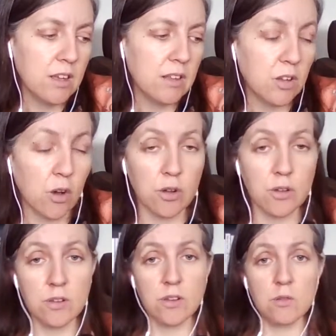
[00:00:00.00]
So
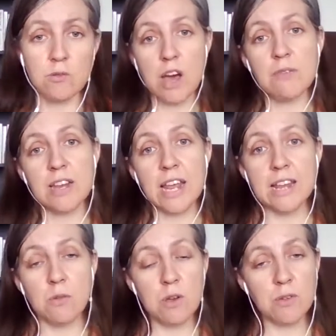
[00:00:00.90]
we've covered
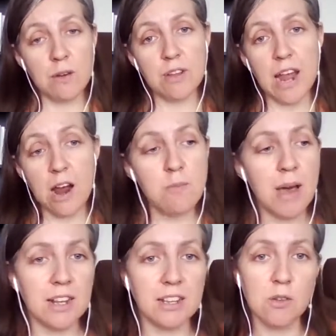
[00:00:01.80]

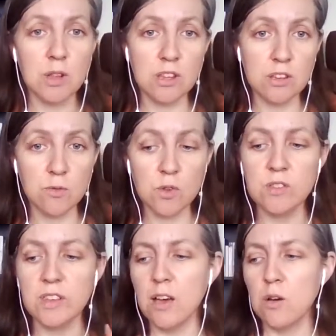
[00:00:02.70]
aromatically with the
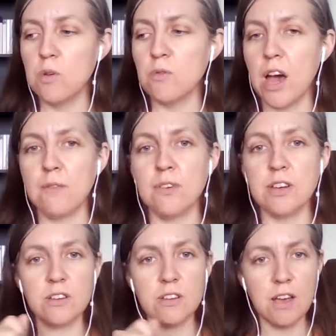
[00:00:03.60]
diffuser. We've
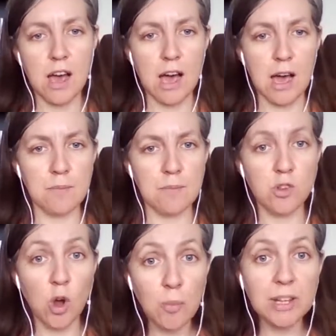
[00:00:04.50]
covered
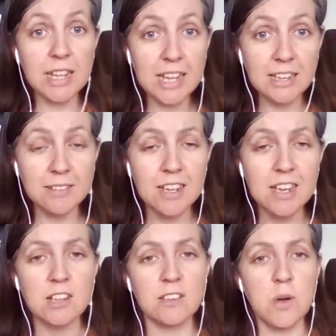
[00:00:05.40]
topically,
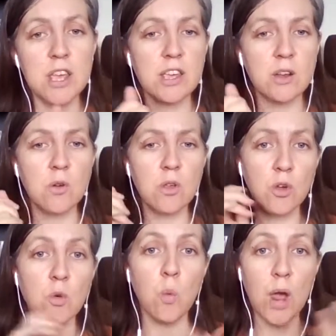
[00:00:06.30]
so where you can
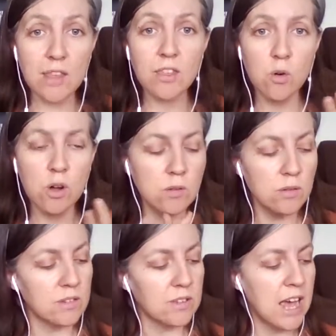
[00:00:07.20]
wear the oils.
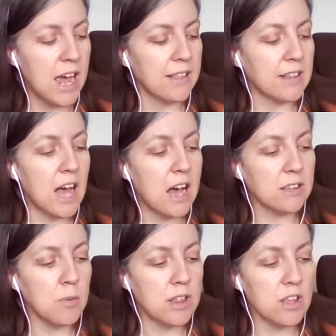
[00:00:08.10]
The
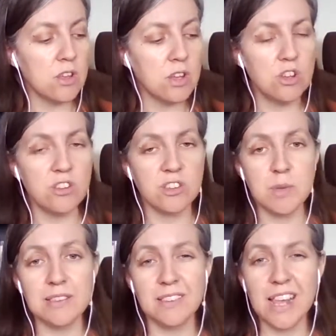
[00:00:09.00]
last way that you can use them
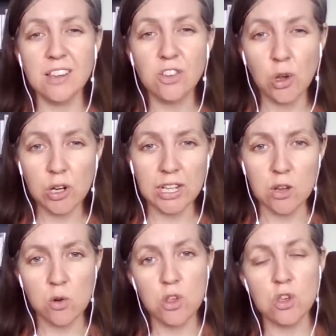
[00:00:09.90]
is internally,
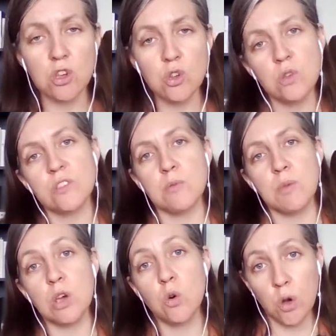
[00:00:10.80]
or you can use them
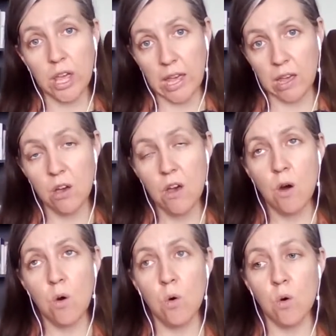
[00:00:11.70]
in cooking
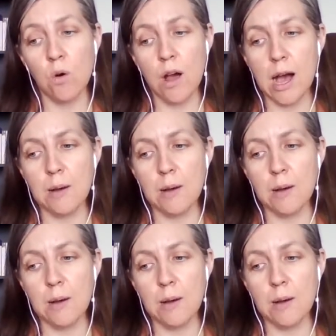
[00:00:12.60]
or